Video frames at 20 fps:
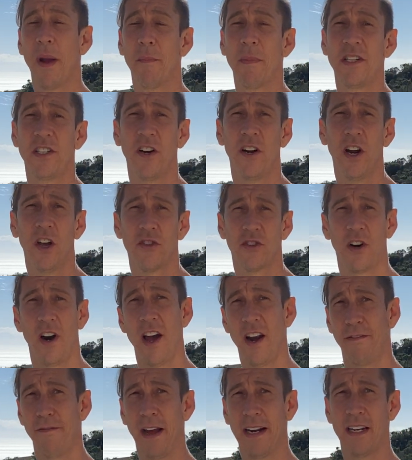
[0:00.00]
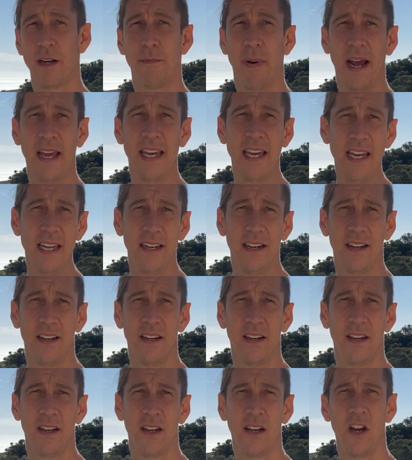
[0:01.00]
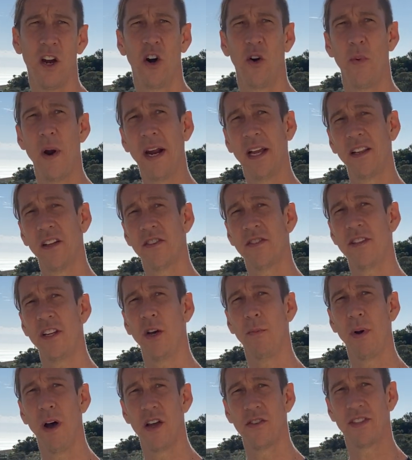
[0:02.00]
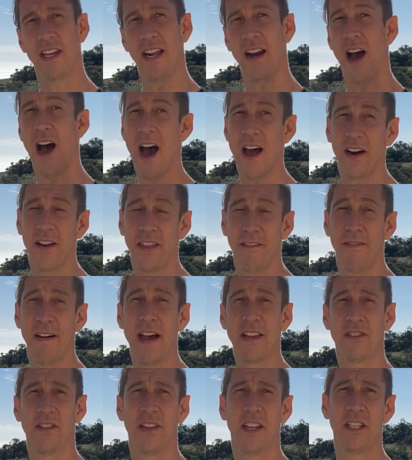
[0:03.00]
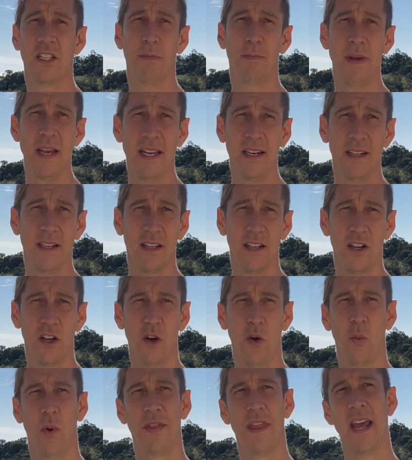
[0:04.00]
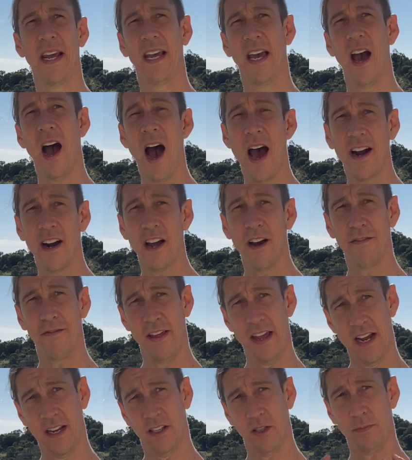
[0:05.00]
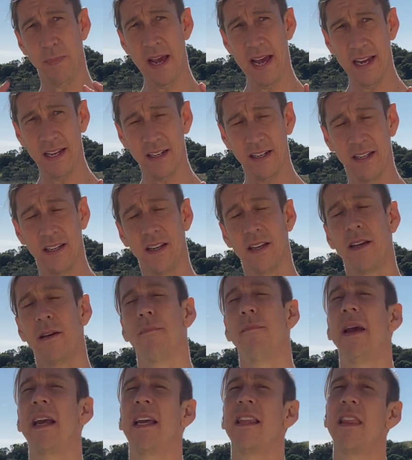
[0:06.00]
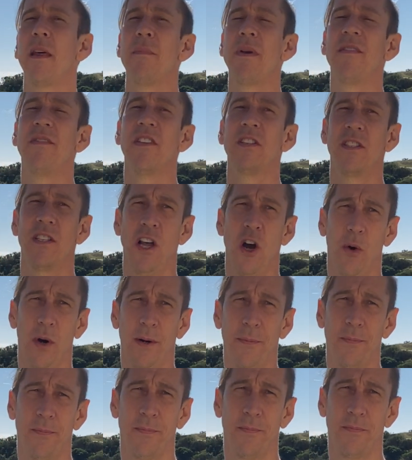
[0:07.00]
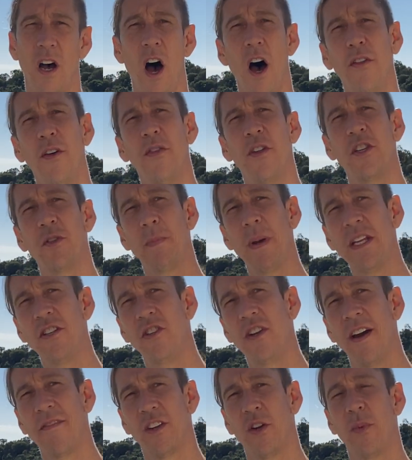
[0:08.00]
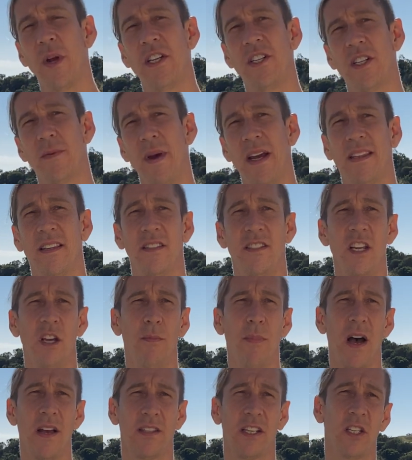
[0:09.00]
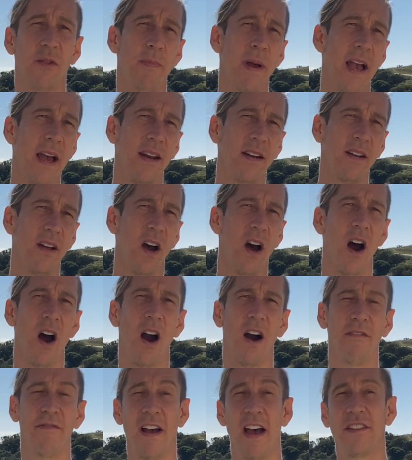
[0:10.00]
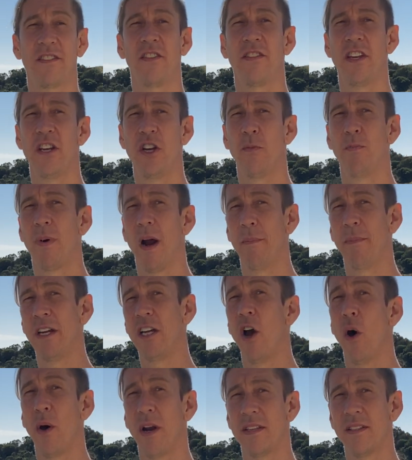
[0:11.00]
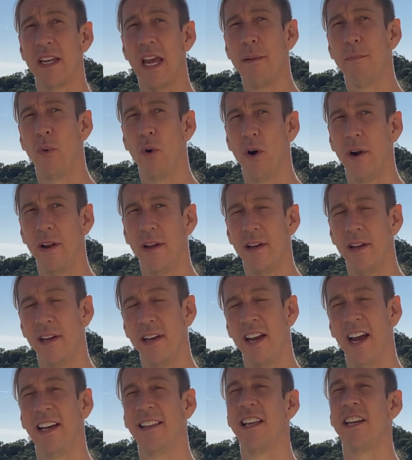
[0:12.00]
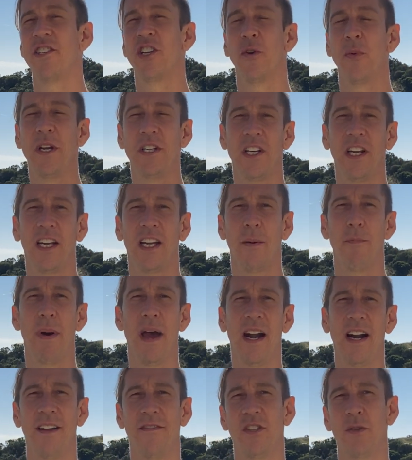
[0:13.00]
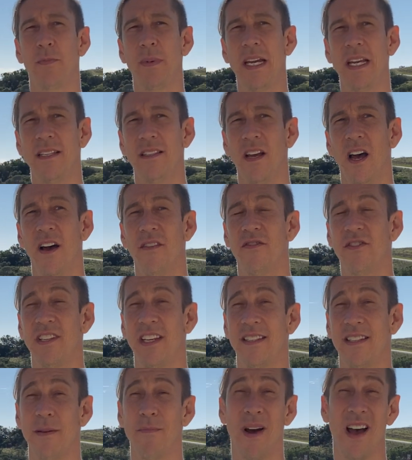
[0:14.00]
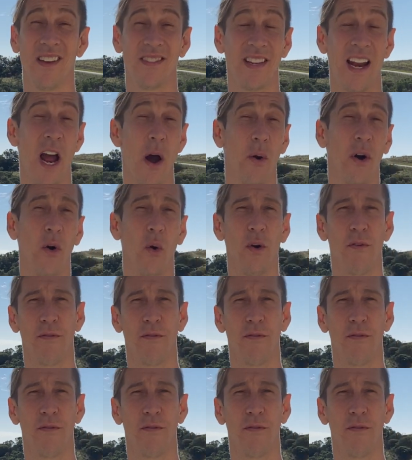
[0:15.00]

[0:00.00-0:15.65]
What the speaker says: materials are unaffected by heat. Regular steel balls get hotter the faster they spin. When they get hot enough, they expand, making them even slower. Although the speeds you'd have to reach to make the steel balls expand are faster than you'd probably go on a skateboard, unless you're reaching competitive speeds of 60 miles an hour or